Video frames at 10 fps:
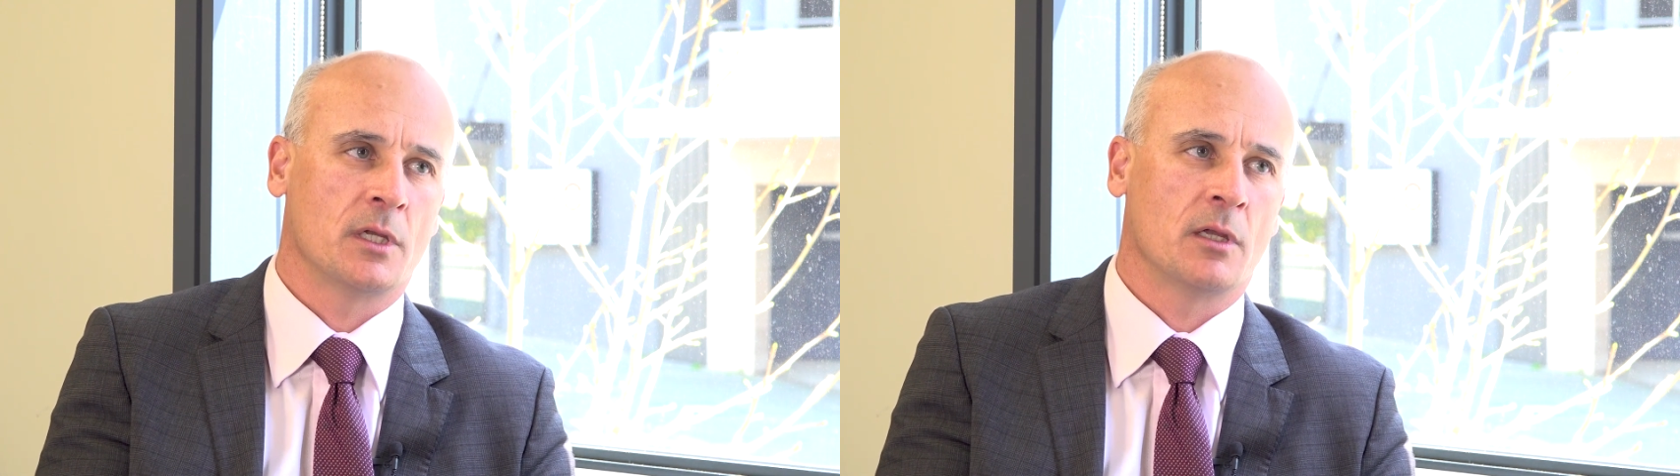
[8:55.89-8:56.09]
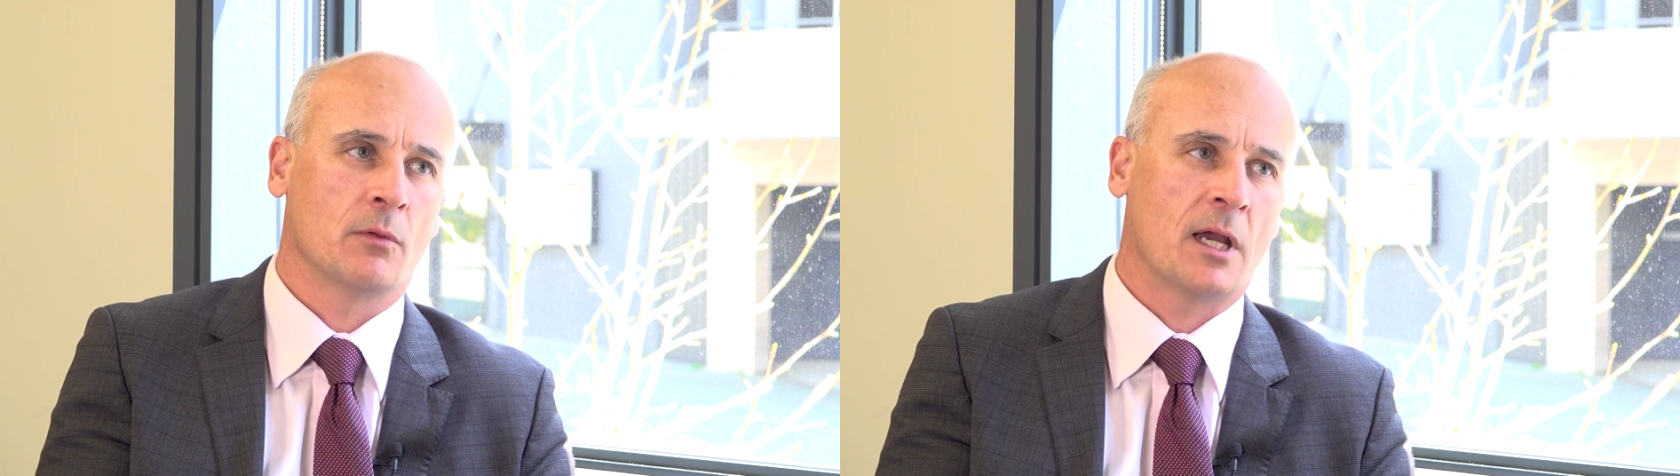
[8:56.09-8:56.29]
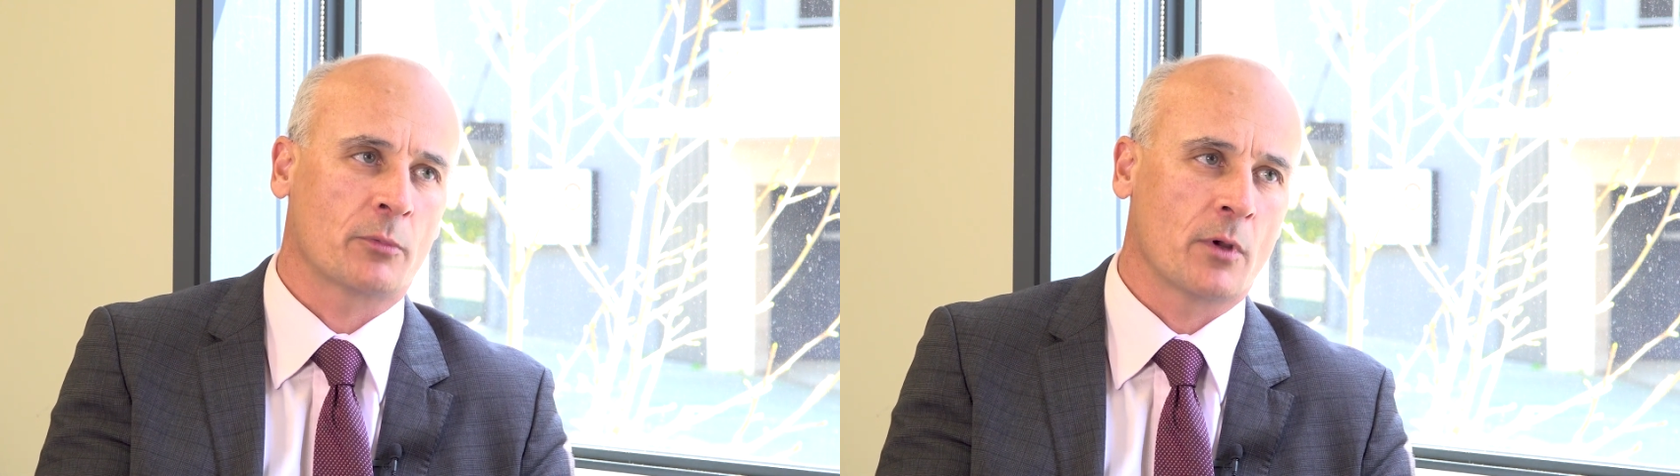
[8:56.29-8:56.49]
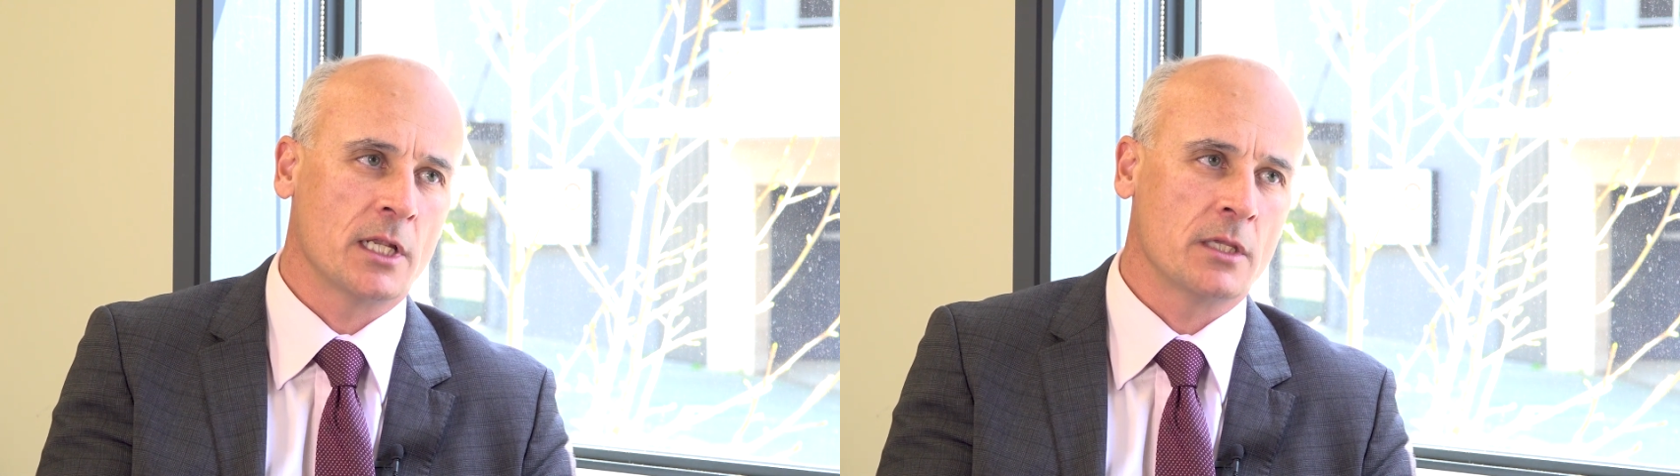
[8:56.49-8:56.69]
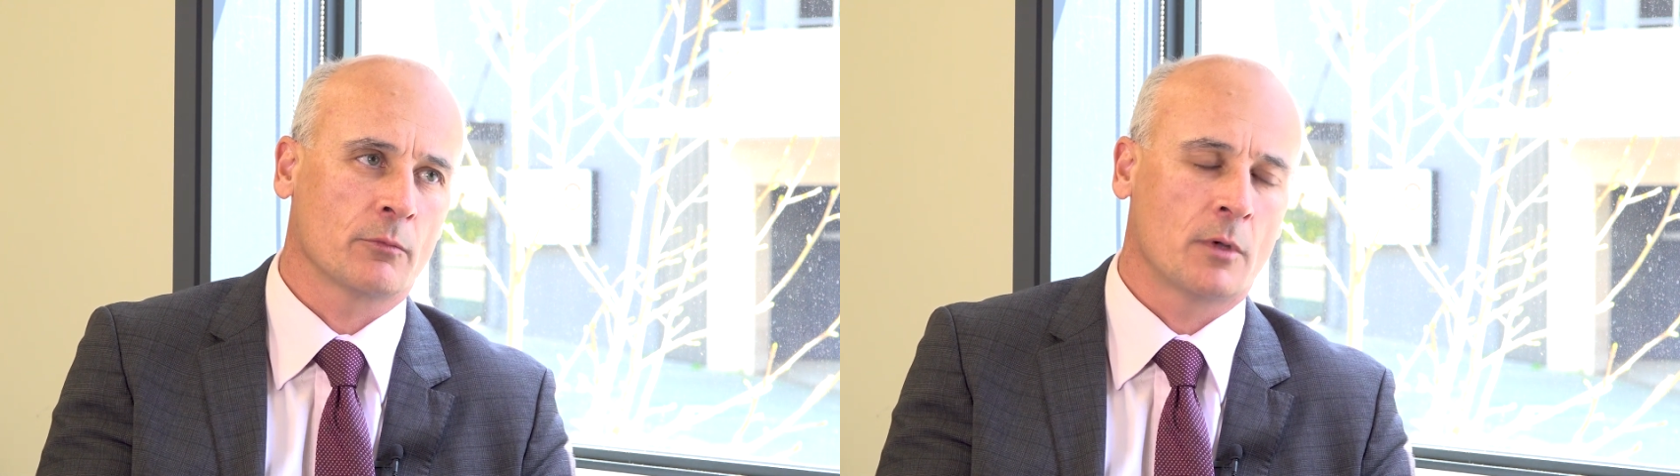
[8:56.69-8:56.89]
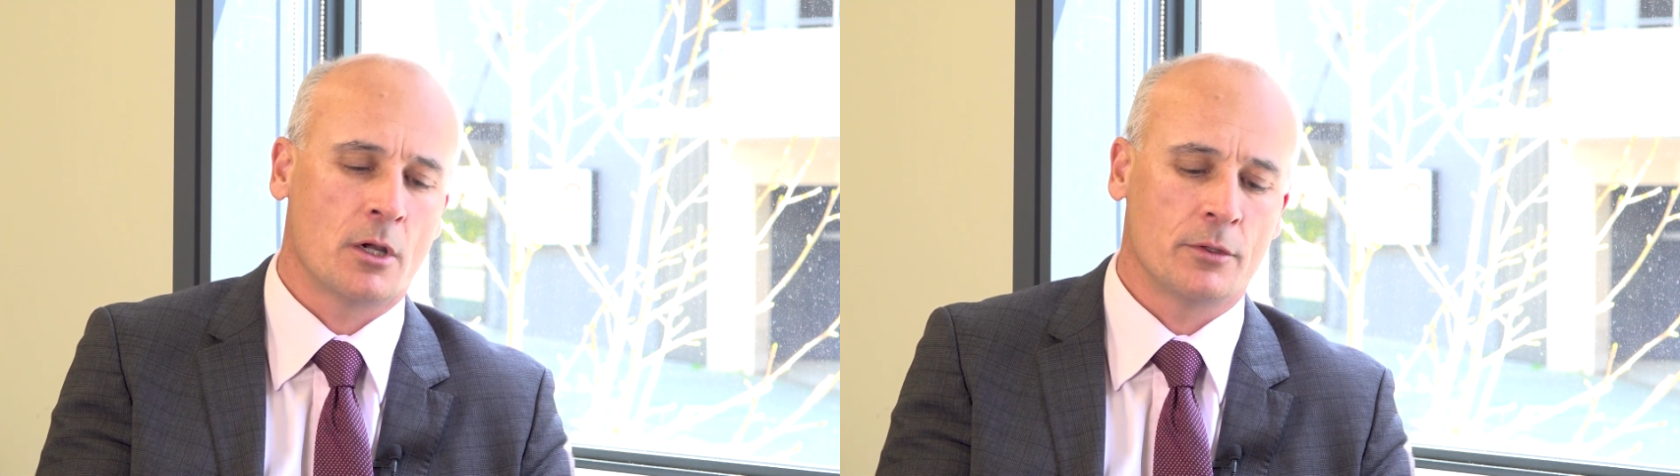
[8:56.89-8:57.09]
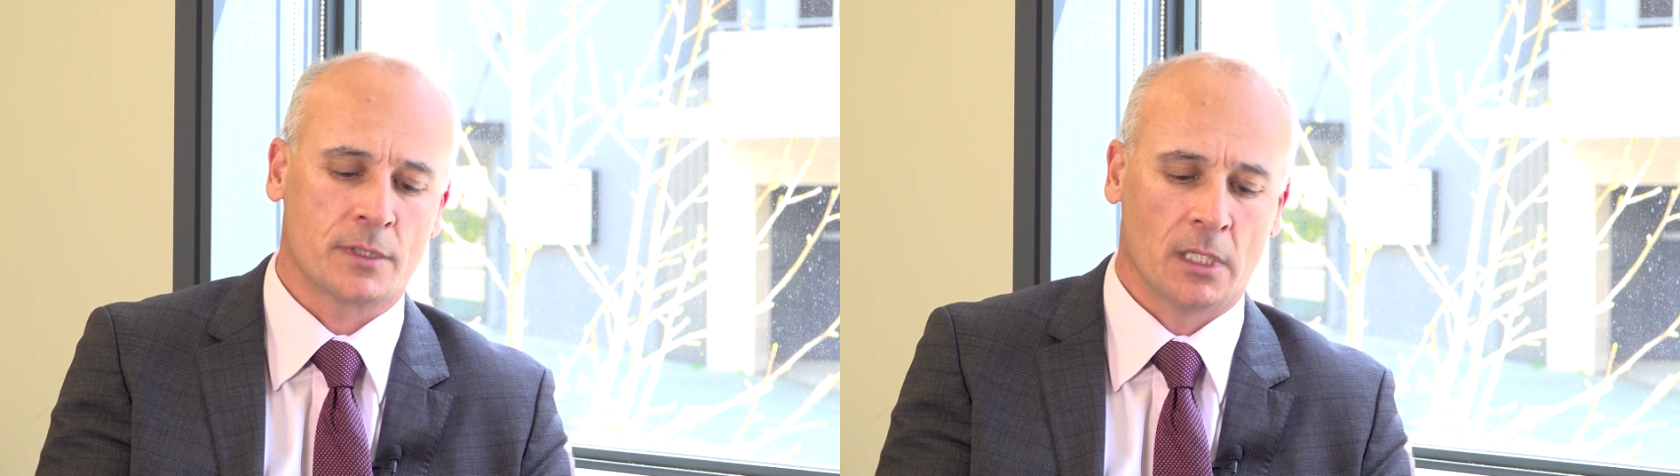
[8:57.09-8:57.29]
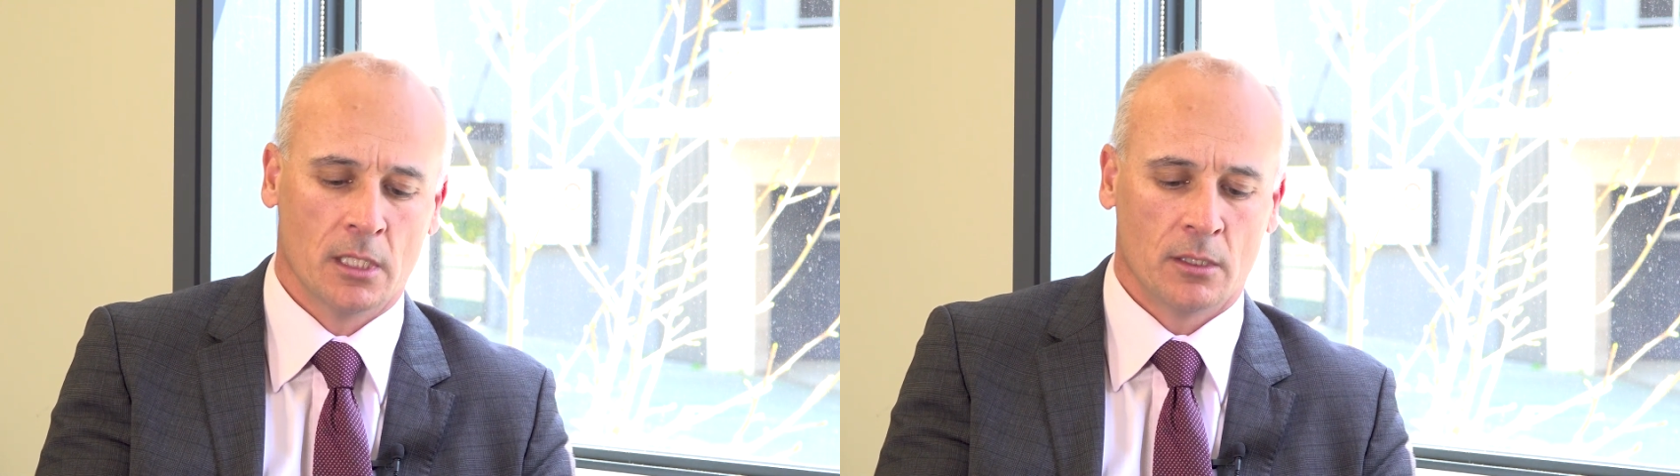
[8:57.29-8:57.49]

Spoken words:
We're upgrading the roads.